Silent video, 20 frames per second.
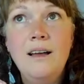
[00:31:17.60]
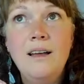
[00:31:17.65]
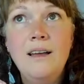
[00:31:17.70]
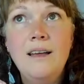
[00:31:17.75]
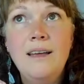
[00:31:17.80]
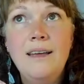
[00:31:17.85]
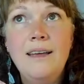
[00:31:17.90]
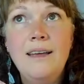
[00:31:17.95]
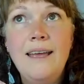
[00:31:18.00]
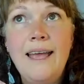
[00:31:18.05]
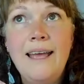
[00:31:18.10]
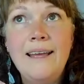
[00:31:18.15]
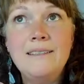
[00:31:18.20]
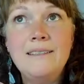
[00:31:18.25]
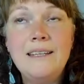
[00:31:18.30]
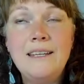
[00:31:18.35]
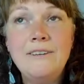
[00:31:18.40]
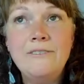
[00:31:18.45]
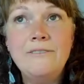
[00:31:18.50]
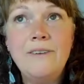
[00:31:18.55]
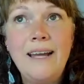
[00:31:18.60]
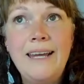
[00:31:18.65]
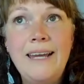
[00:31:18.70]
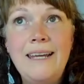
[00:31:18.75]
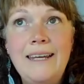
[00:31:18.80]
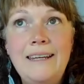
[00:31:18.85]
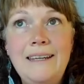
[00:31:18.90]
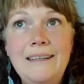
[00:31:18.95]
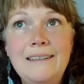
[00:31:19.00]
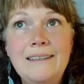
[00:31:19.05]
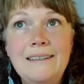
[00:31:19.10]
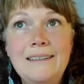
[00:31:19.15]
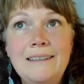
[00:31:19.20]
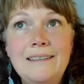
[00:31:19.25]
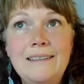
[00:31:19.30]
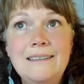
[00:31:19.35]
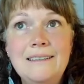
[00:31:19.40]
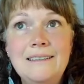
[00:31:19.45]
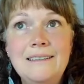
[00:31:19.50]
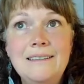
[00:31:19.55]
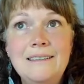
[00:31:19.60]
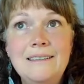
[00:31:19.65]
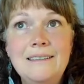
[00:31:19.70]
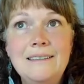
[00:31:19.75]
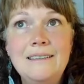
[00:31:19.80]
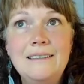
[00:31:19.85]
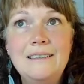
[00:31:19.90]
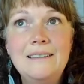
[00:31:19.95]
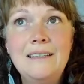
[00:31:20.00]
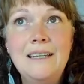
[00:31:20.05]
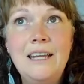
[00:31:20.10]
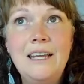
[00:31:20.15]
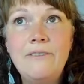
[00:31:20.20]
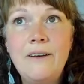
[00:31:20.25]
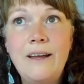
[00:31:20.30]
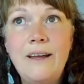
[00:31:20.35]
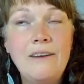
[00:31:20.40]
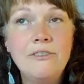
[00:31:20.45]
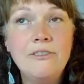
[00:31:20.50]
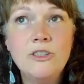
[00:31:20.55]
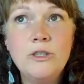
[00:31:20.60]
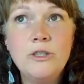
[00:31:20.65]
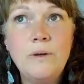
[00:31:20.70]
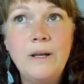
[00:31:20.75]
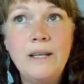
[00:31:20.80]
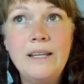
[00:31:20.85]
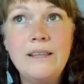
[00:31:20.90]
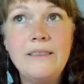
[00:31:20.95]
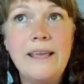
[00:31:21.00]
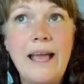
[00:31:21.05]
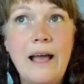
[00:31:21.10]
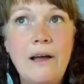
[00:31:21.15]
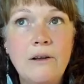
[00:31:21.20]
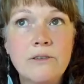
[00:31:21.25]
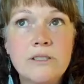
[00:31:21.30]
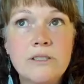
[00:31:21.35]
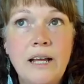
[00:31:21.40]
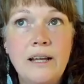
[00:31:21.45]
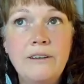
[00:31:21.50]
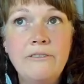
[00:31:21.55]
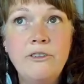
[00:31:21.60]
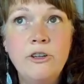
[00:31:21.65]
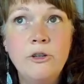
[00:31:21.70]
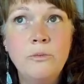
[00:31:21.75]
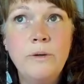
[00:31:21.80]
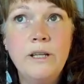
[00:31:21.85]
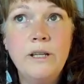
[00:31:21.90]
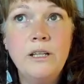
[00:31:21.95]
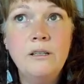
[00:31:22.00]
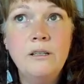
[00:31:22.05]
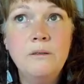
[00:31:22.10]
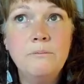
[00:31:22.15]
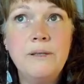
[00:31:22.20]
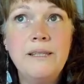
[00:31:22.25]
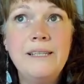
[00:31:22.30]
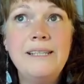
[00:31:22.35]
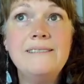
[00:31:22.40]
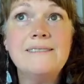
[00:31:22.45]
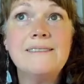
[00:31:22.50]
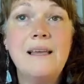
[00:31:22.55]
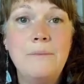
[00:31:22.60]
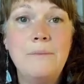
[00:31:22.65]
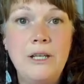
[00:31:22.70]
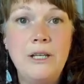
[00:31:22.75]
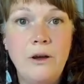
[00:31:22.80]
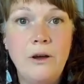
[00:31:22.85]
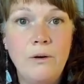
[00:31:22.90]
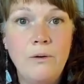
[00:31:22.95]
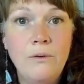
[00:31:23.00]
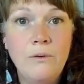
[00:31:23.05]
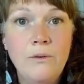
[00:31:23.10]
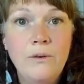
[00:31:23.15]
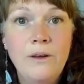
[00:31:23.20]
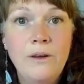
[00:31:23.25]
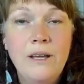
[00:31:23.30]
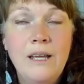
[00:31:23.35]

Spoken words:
Uh, and if I ever do anything outside of your will, please let me know.